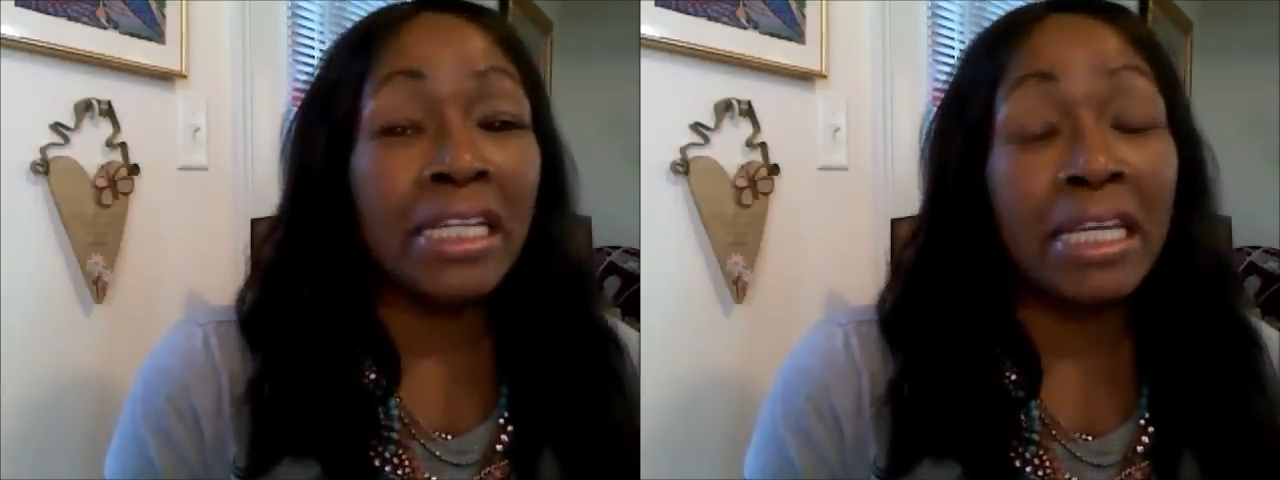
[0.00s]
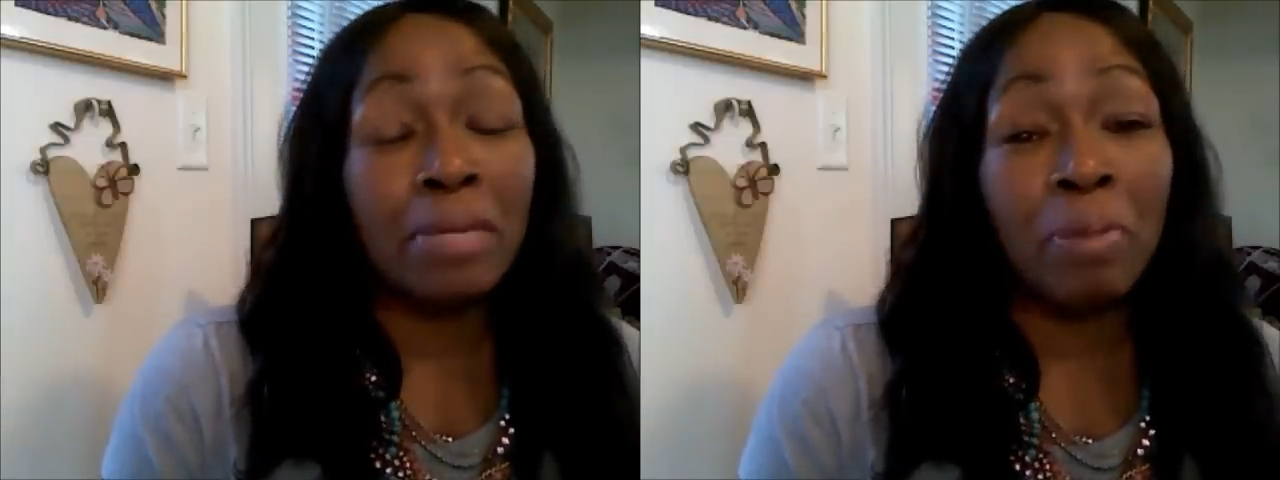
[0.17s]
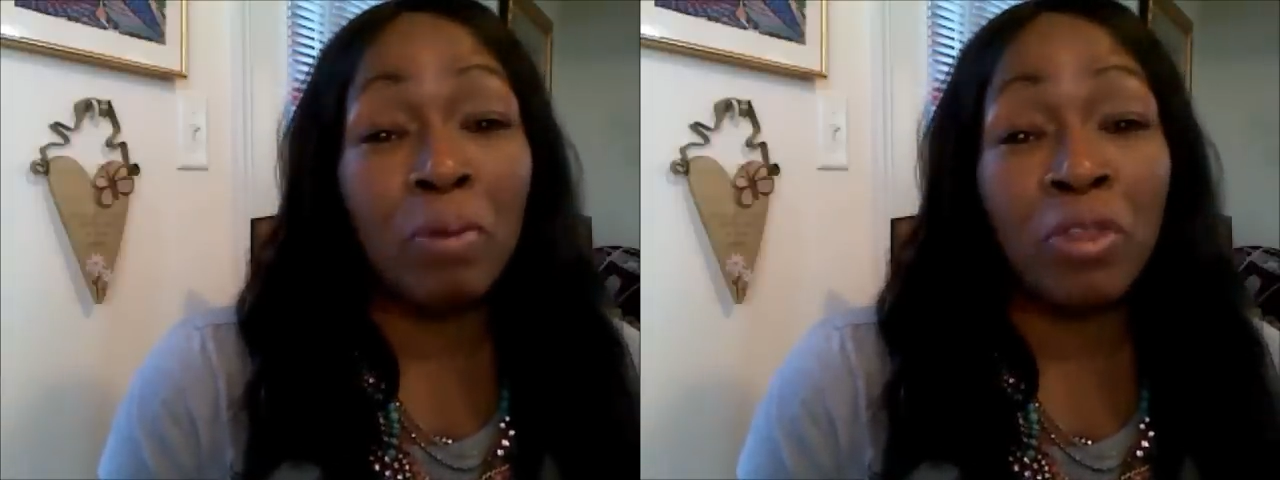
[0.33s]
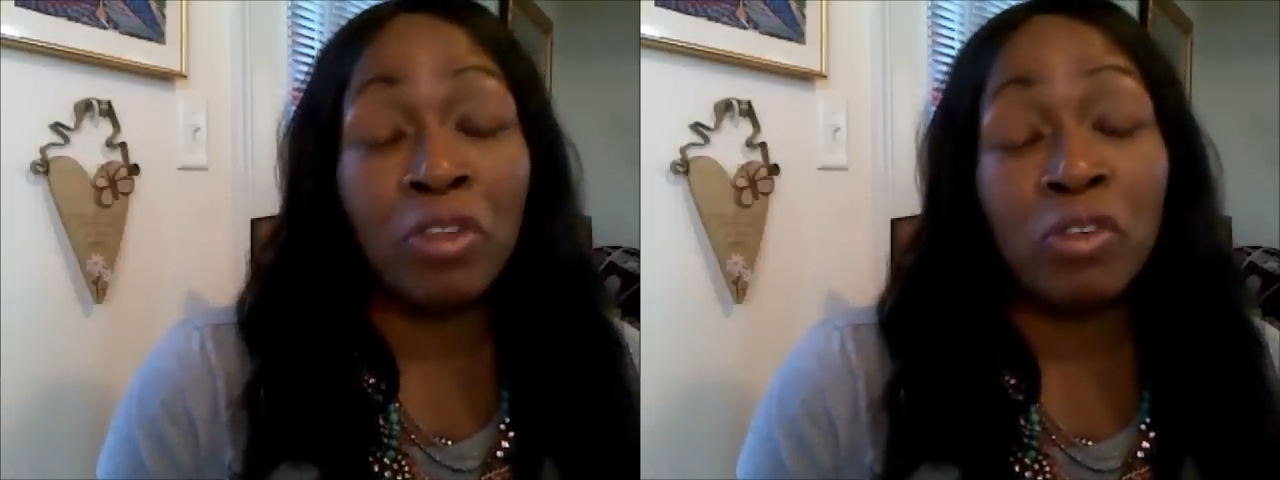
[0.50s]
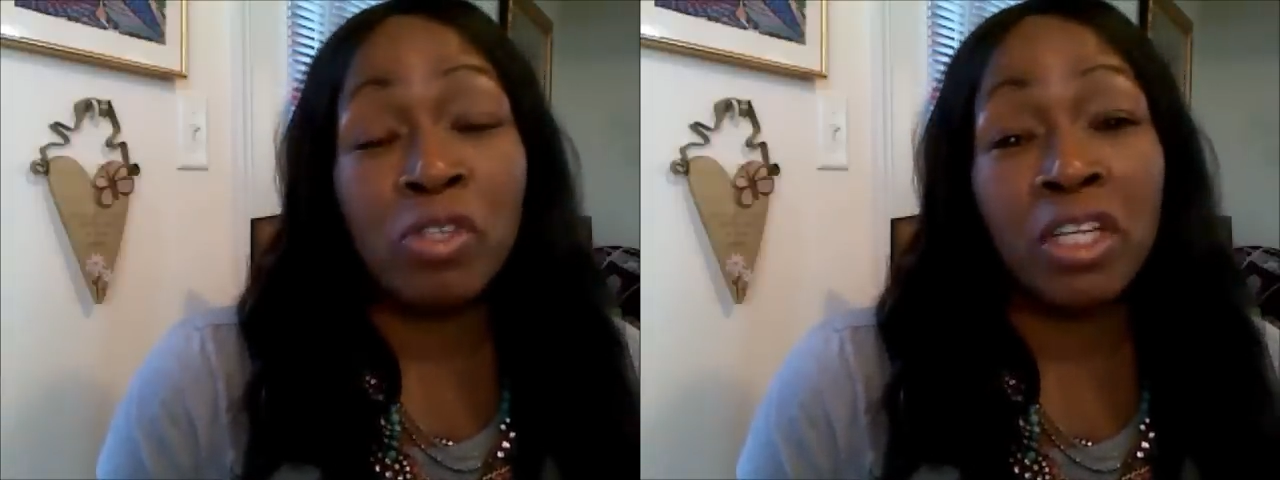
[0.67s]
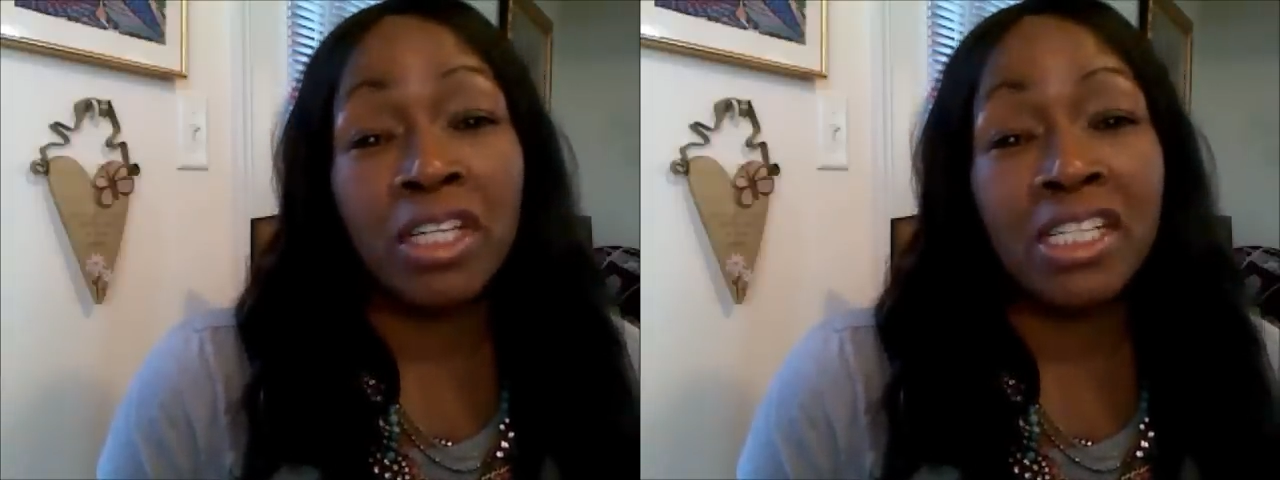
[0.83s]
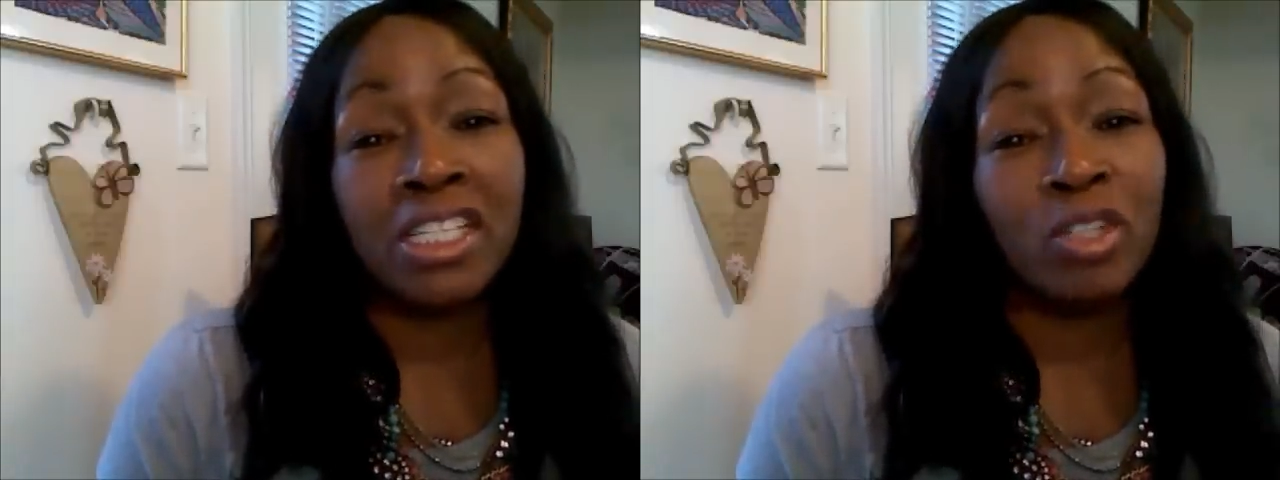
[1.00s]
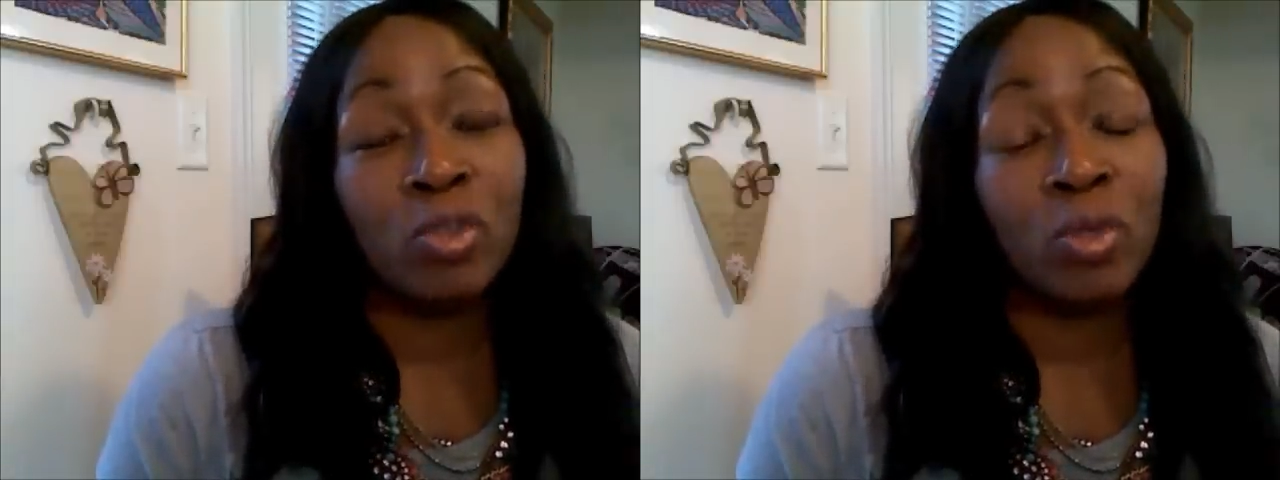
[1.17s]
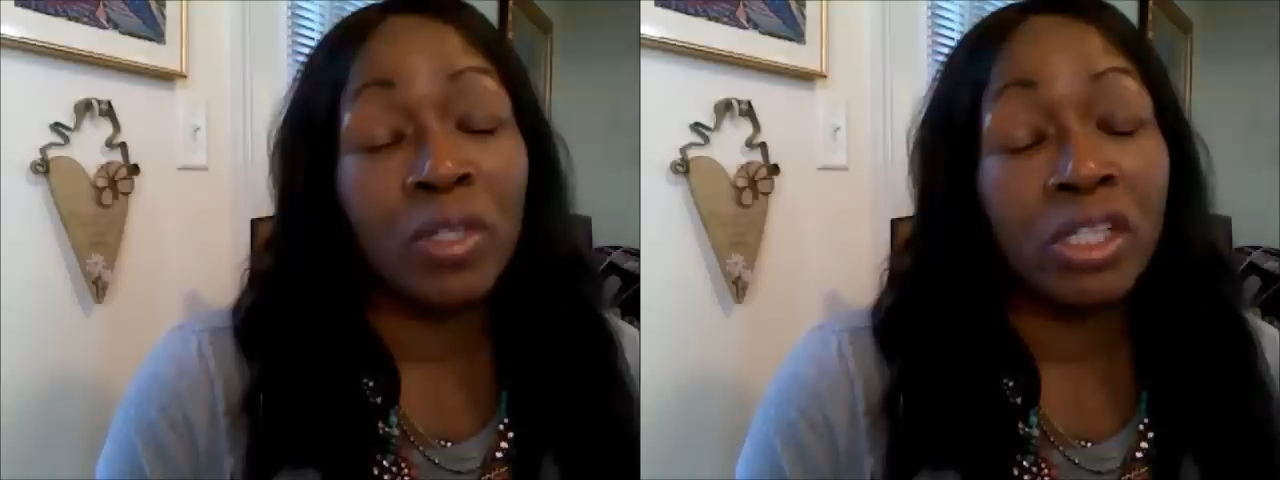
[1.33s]
keep up with your studies
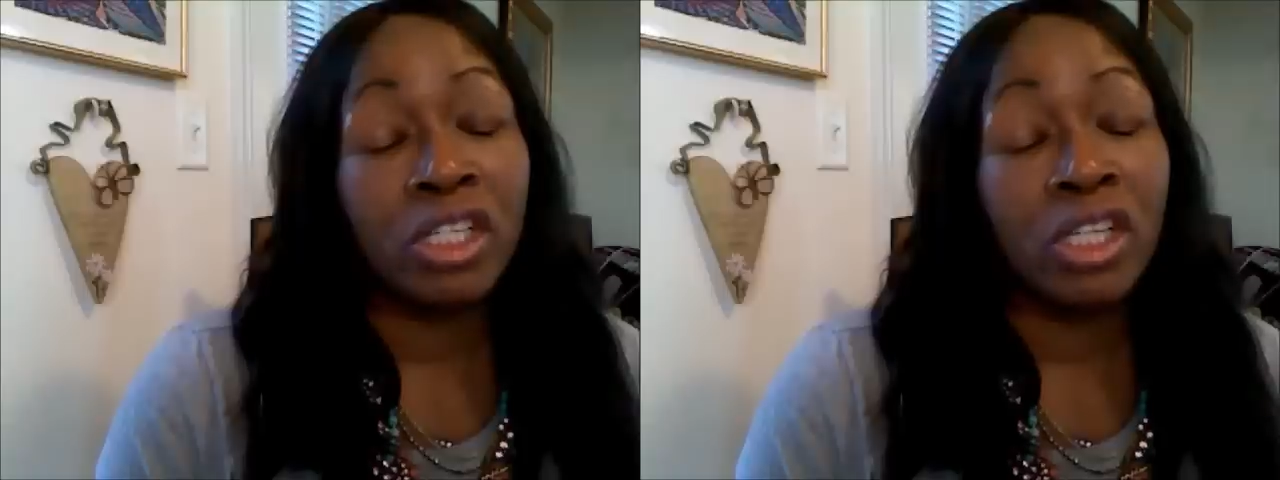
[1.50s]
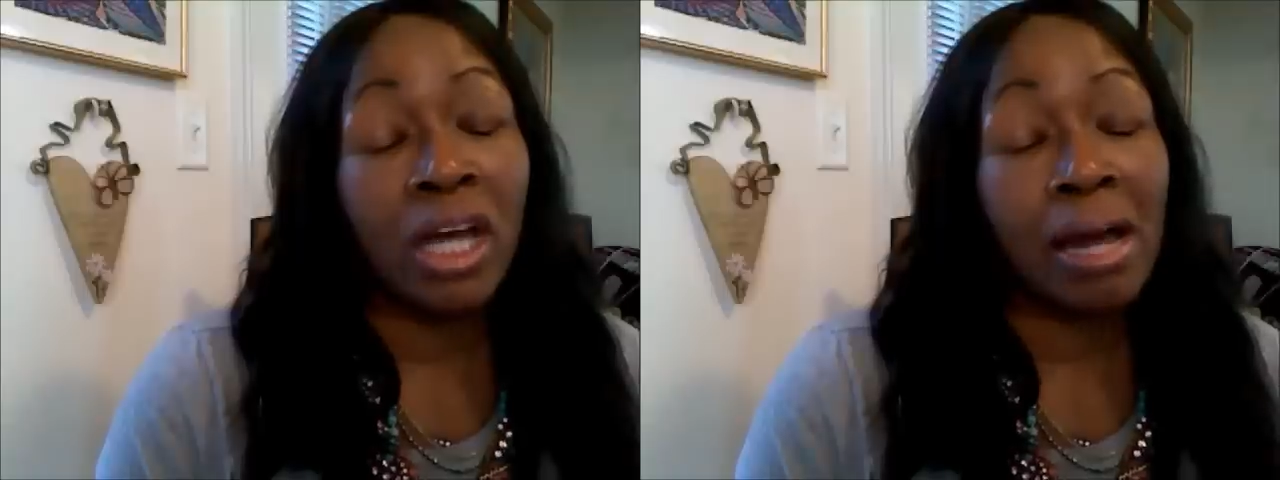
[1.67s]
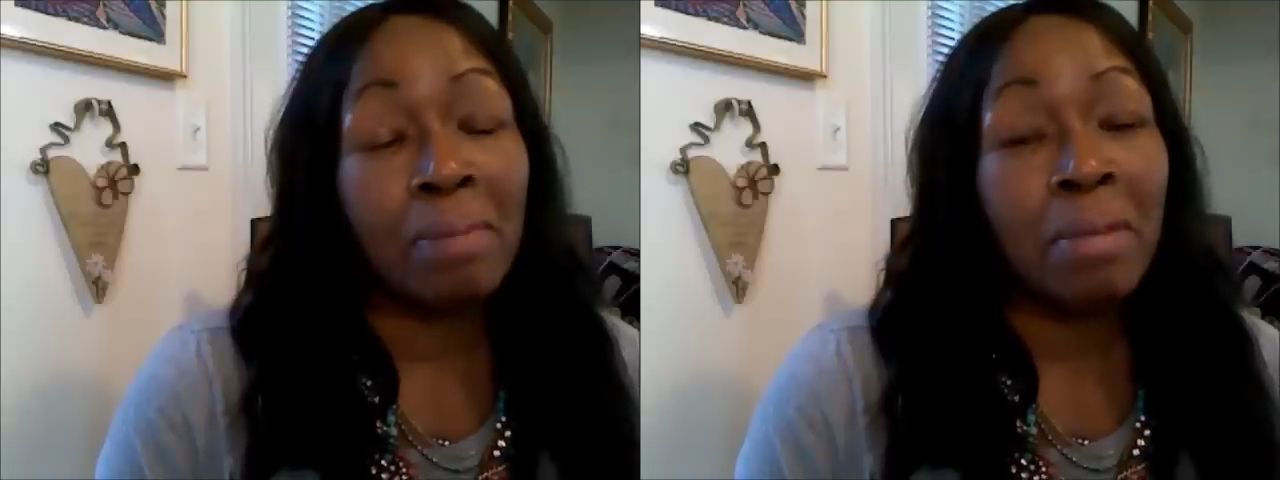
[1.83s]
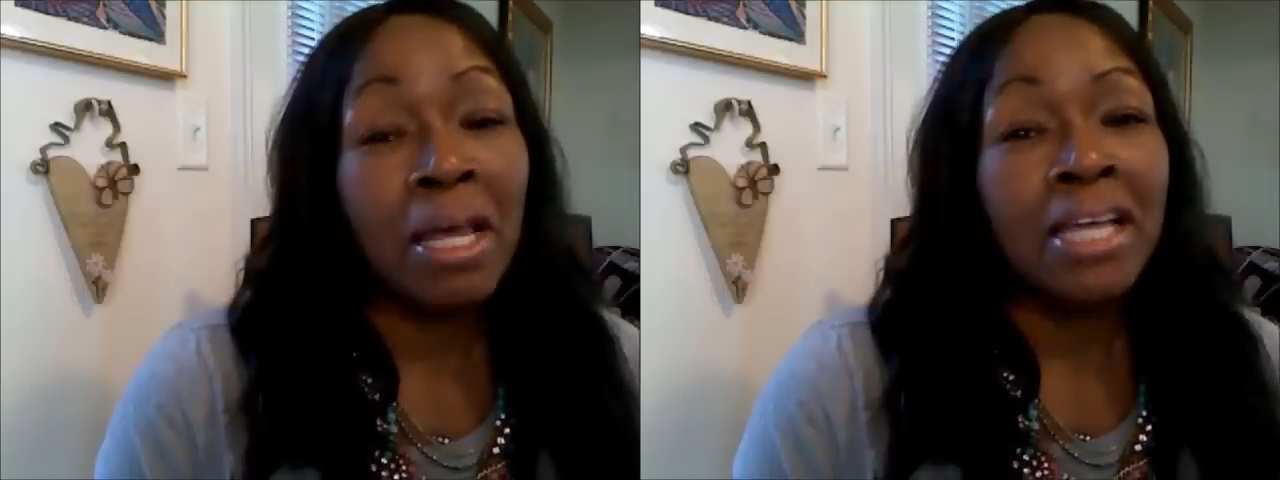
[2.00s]
and do a good job.